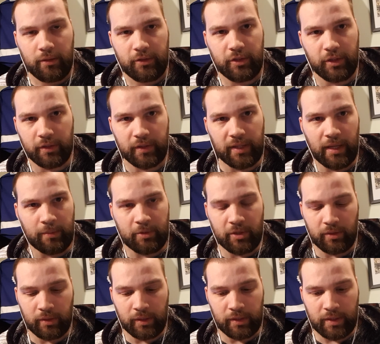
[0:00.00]
Just
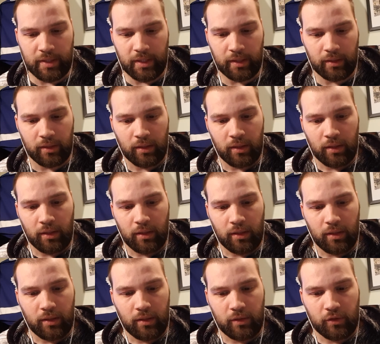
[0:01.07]
absolutely insane.
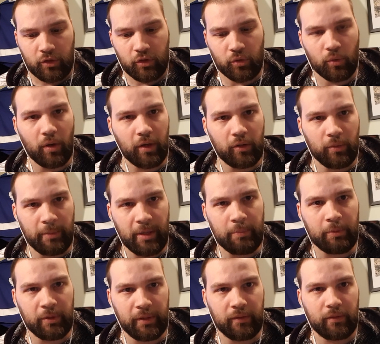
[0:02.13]
Toronto
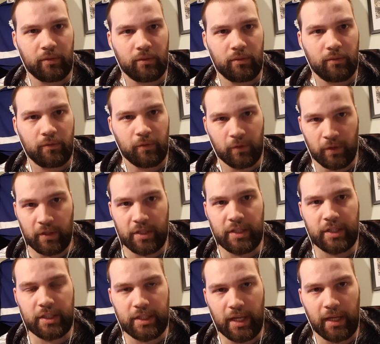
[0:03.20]
Maple Leafs, for the
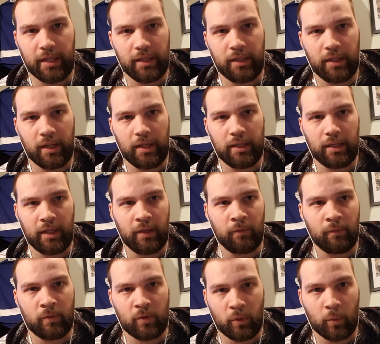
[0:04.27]
second night
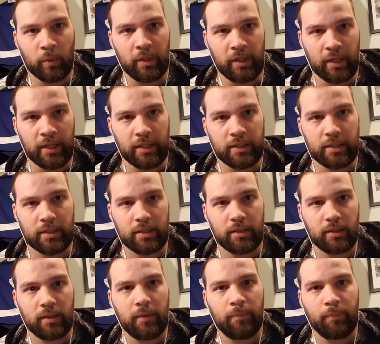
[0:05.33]
in 3 nights,
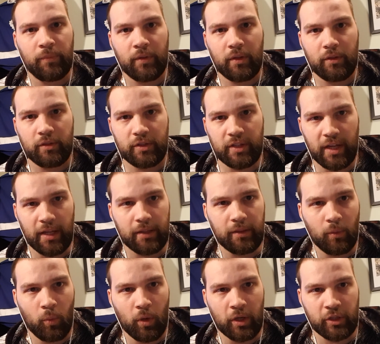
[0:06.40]
take
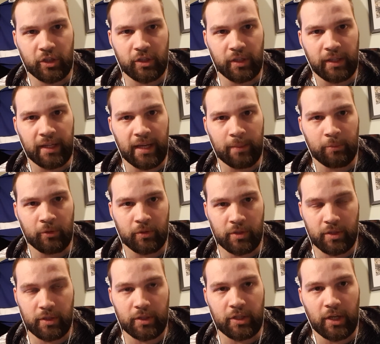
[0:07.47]
the Washington
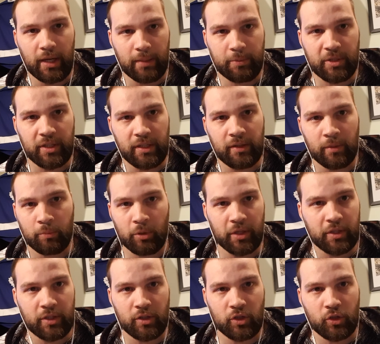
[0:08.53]
Capitals, the top seed, the
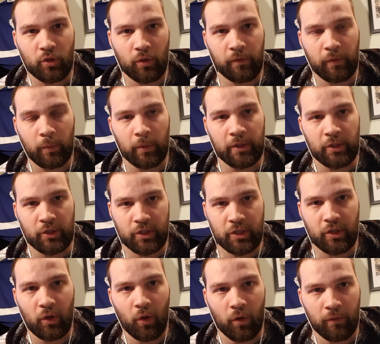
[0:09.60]
President's Trophy winners,
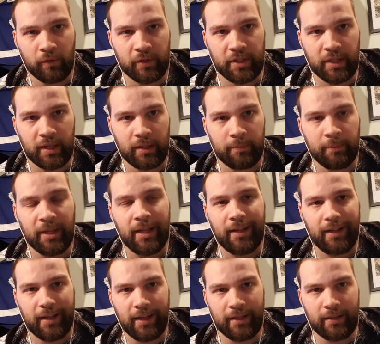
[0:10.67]
to overtime,
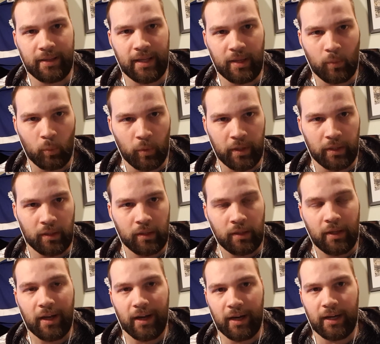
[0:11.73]
and they win.
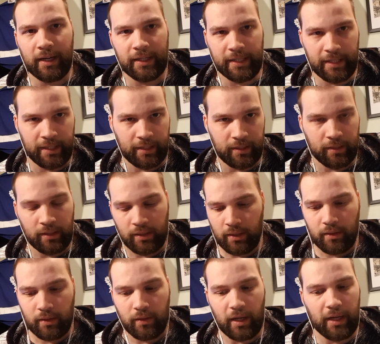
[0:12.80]
Again,
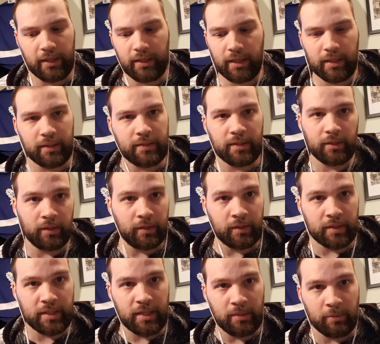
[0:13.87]
I got to tell you,
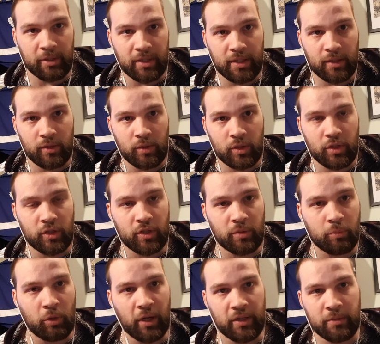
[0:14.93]
this team continues to
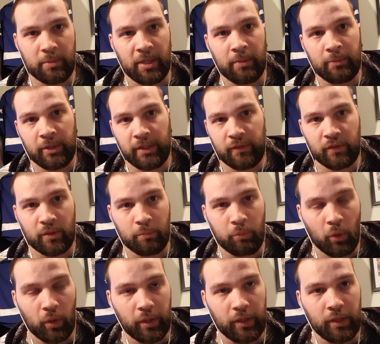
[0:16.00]
surprise me. I'm a Leaf
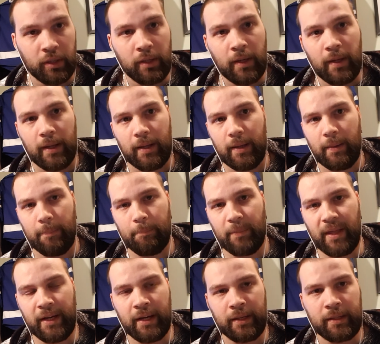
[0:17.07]
supporter,
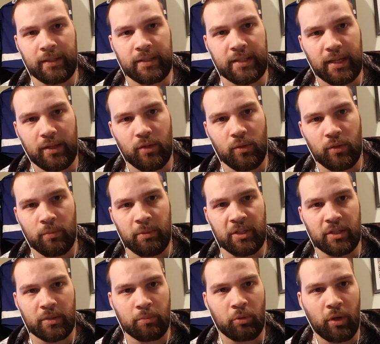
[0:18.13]
and I continue to be
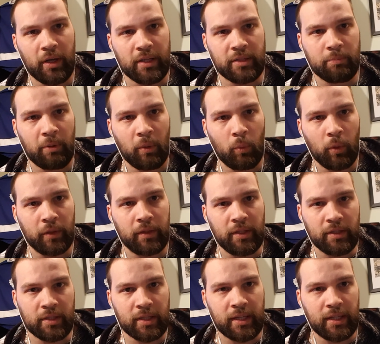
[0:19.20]
surprised by what
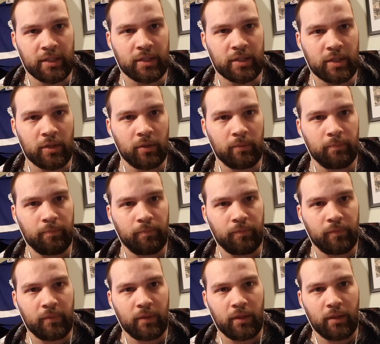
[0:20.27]
these kids do.
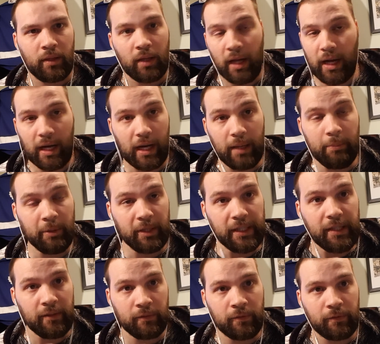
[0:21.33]
I
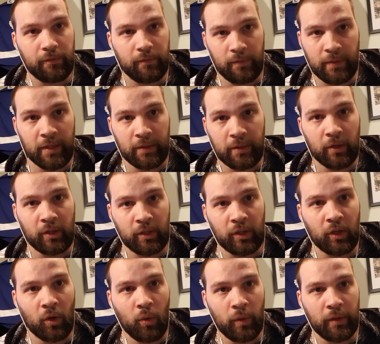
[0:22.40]
believe that they're going
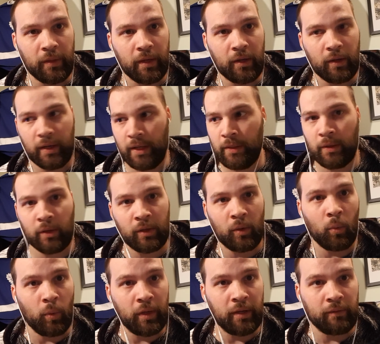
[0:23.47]
to go in there and they're going
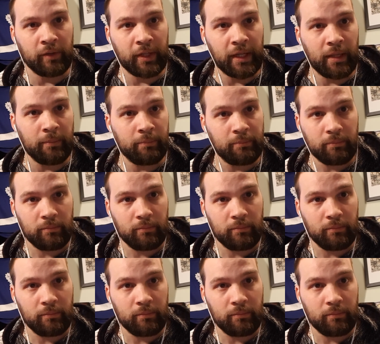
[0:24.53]
to win every game.